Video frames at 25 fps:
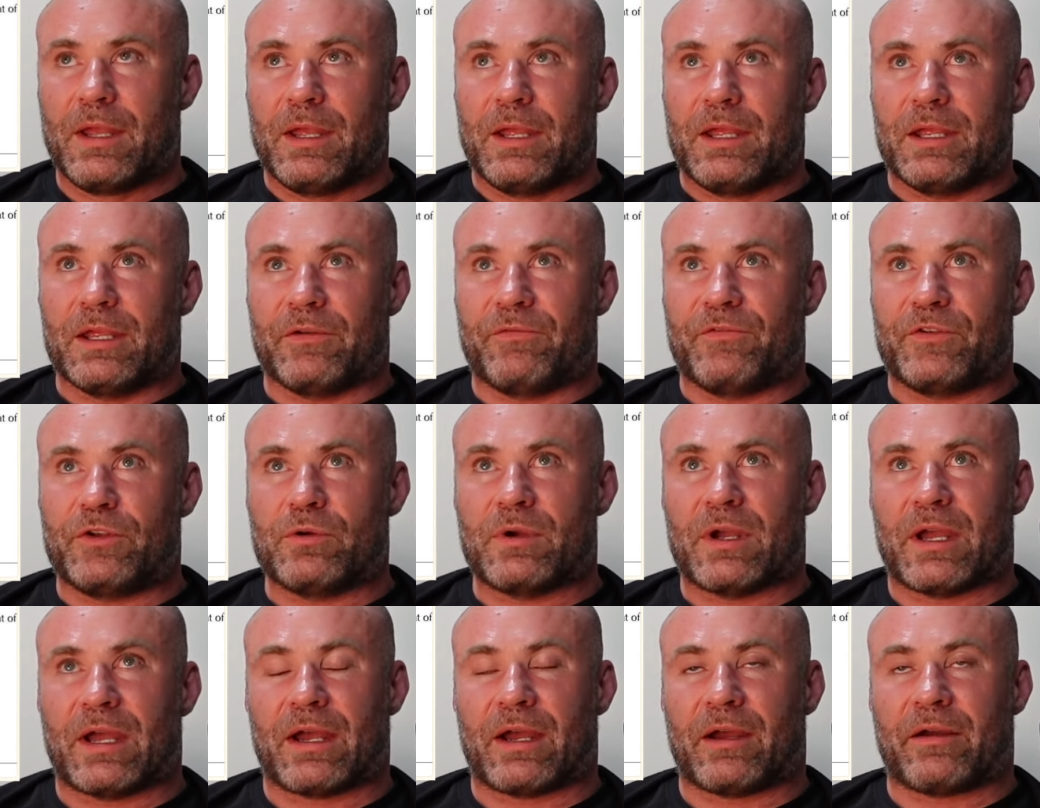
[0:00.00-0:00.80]
If
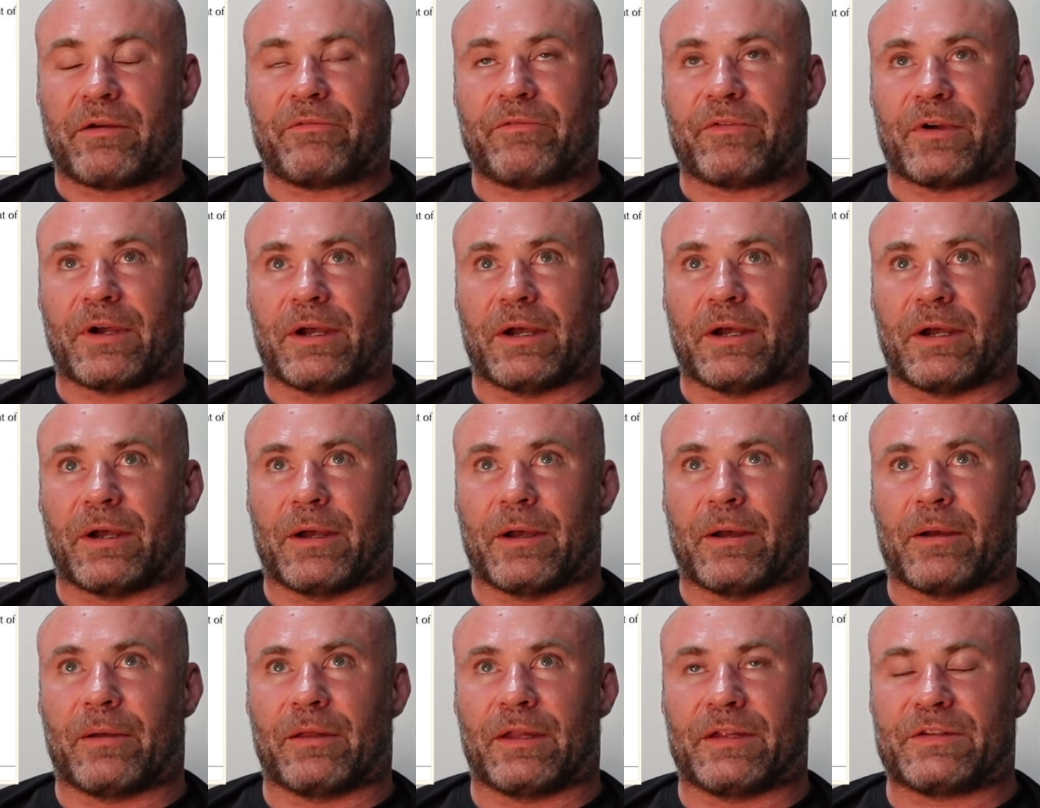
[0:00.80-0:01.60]
you have,
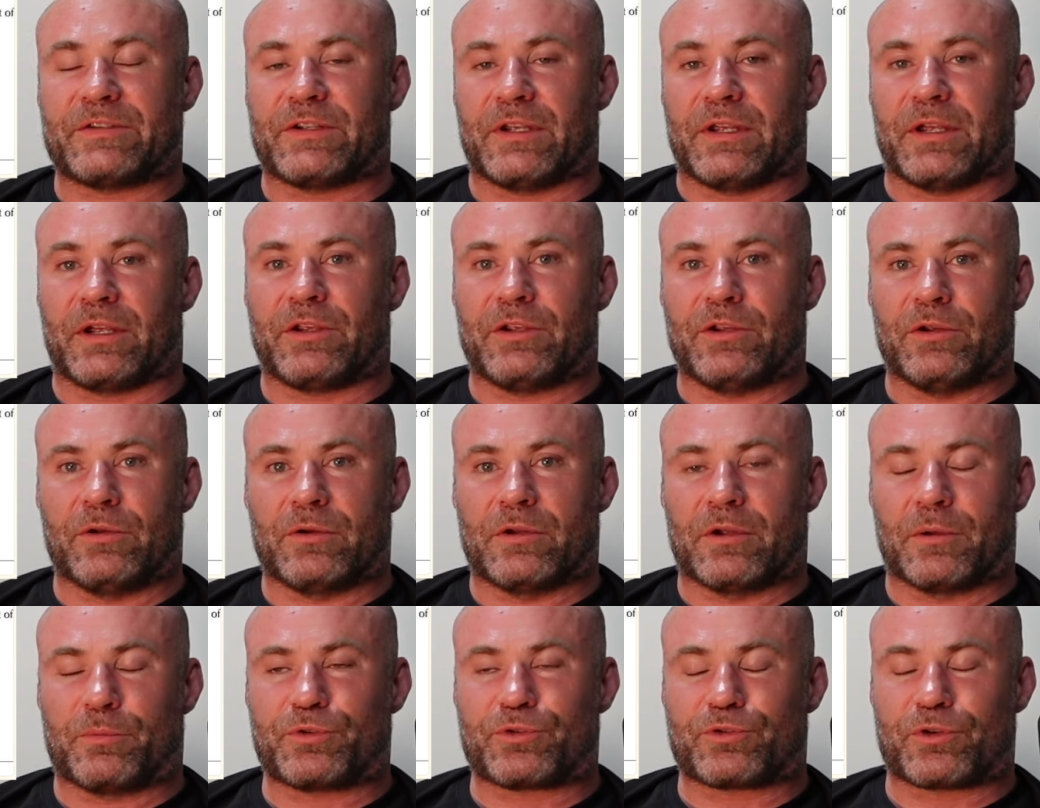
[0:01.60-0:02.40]
let's say,
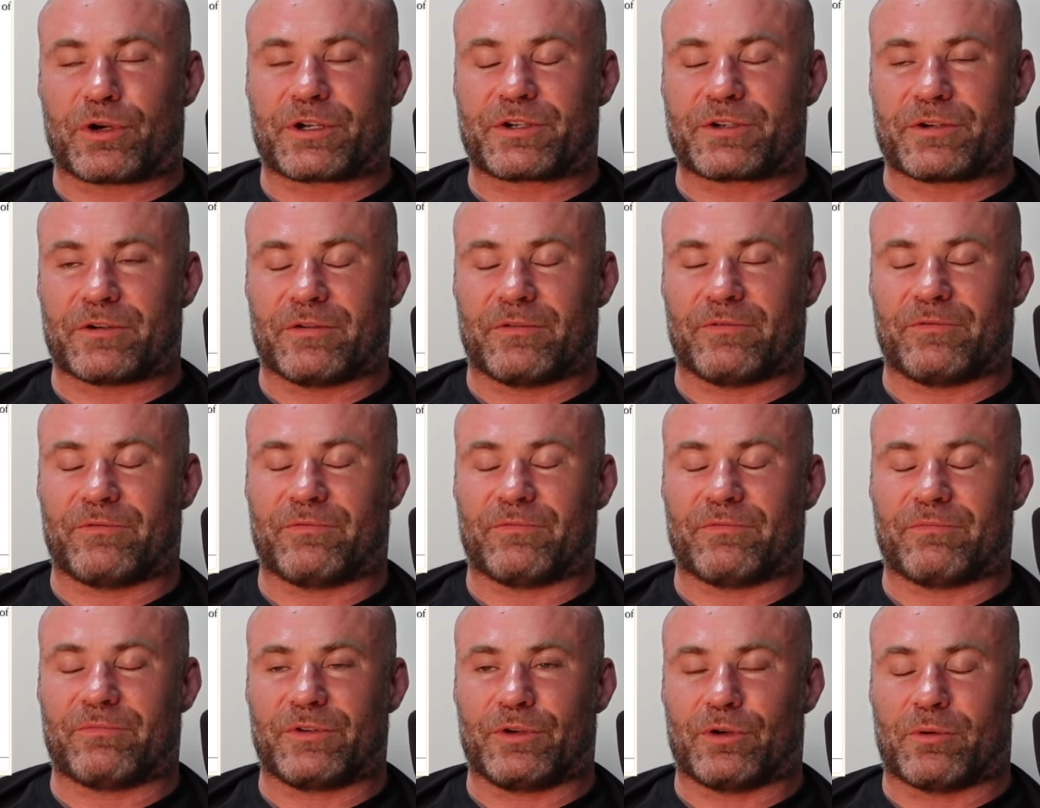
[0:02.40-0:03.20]
acute obstruction of
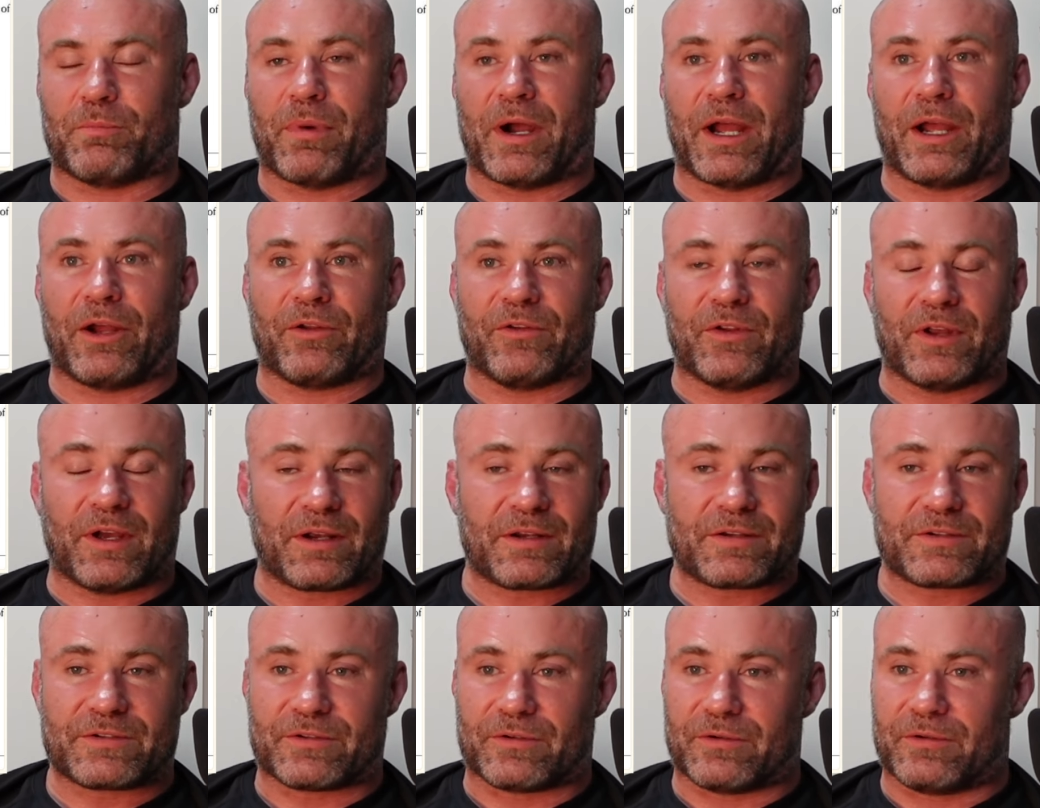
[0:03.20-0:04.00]
your bile
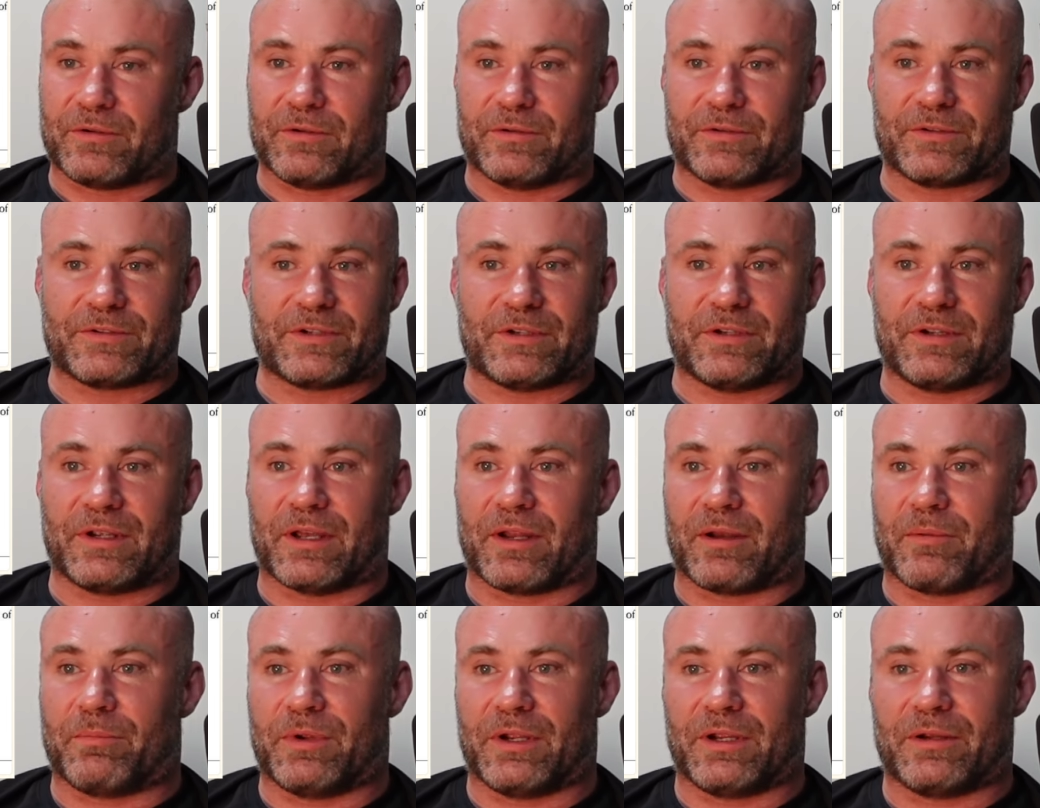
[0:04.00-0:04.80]
duct, so let's say you
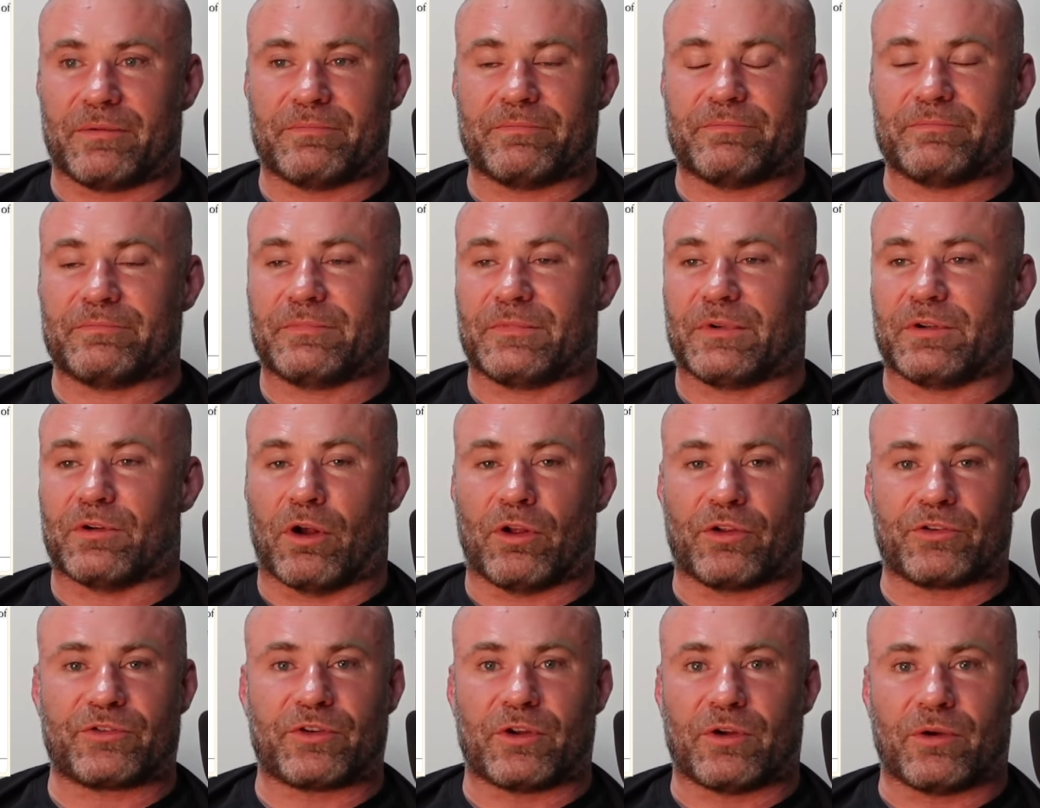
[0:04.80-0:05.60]
got a big
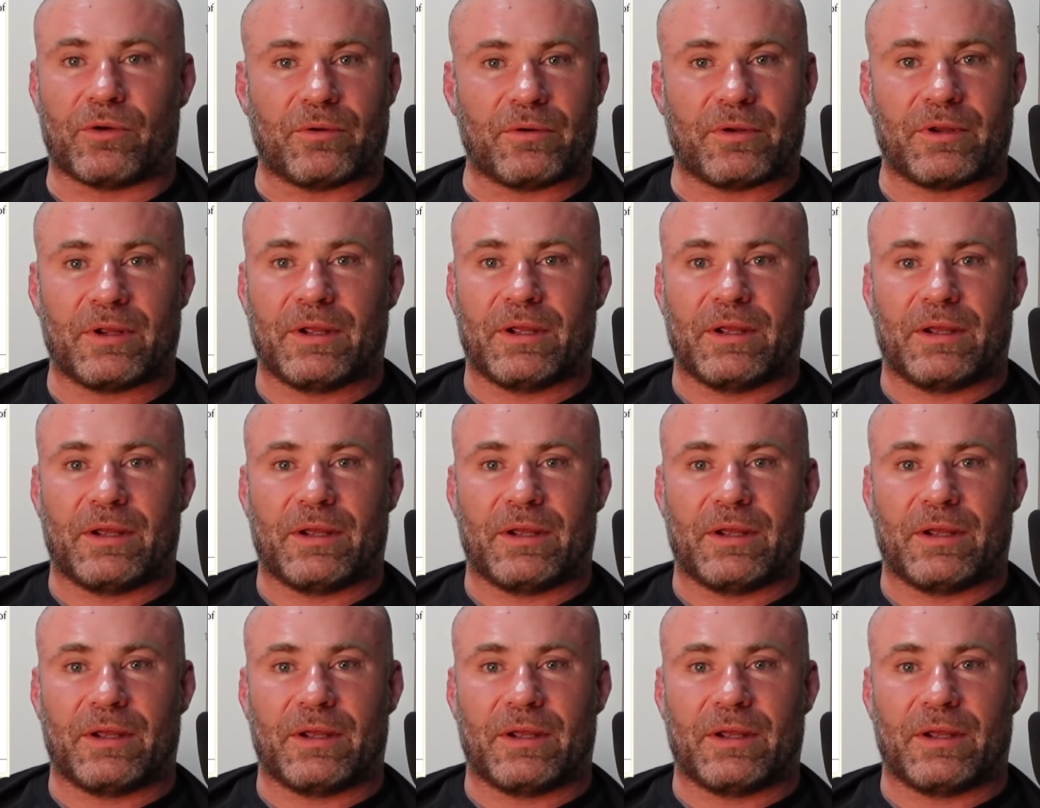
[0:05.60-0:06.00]
gallstone